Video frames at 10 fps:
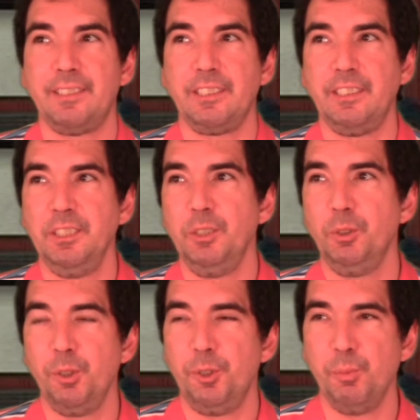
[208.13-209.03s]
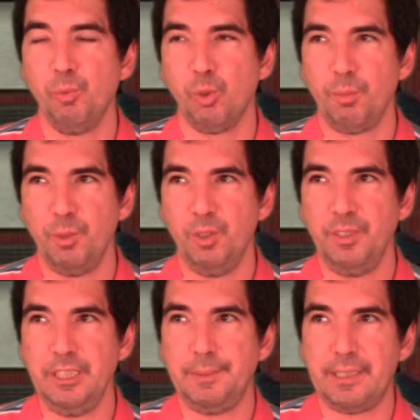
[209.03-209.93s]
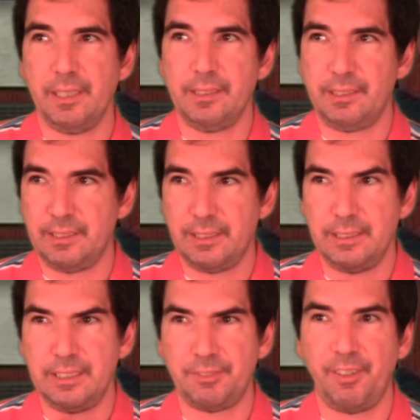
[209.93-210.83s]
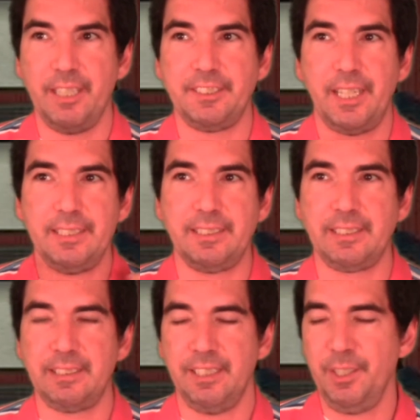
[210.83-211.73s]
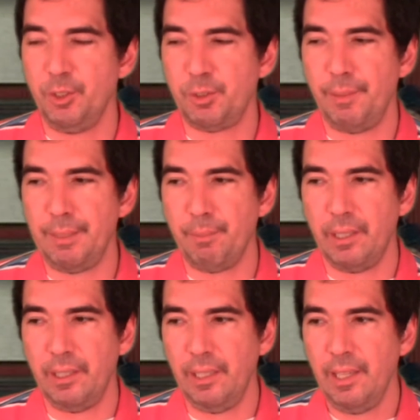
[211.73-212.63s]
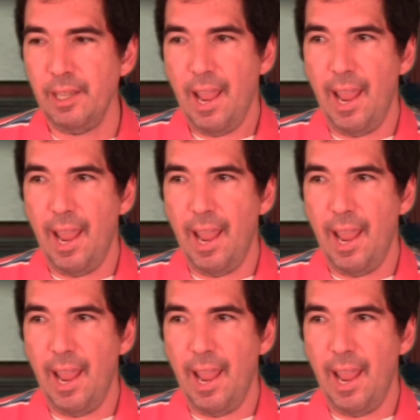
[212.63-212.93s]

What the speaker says: to continue to do more movies because this franchise continues to make money